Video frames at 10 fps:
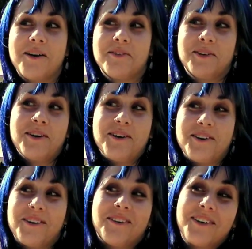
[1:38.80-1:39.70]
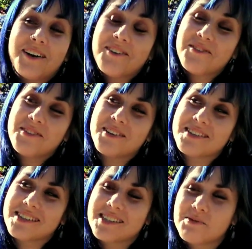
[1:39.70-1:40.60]
I don't know if
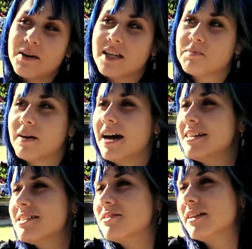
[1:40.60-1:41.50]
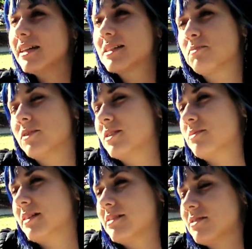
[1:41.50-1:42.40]
there's a switch, but I still like
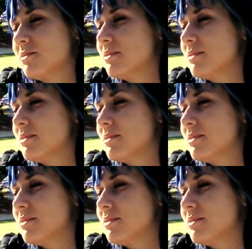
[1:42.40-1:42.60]
Sports Racer.